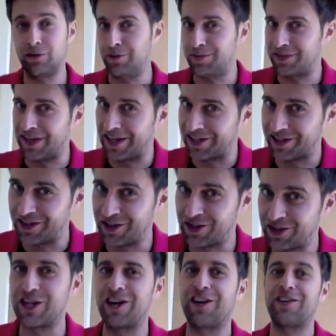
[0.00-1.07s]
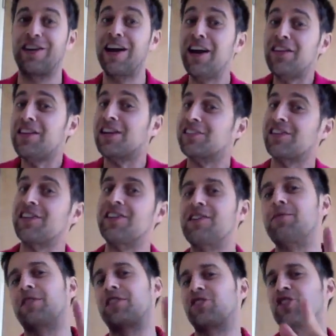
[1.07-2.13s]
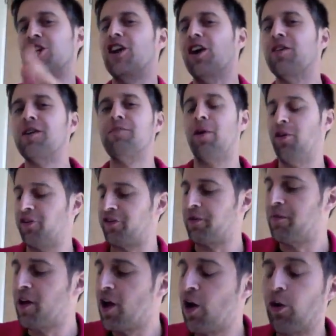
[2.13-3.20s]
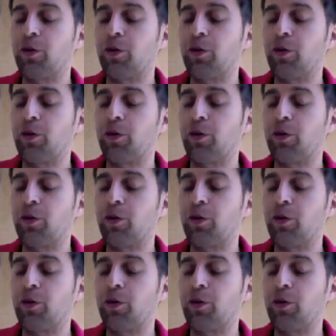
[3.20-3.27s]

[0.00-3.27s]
oops, actually the G R E and the S A T, but the G R E, both of them,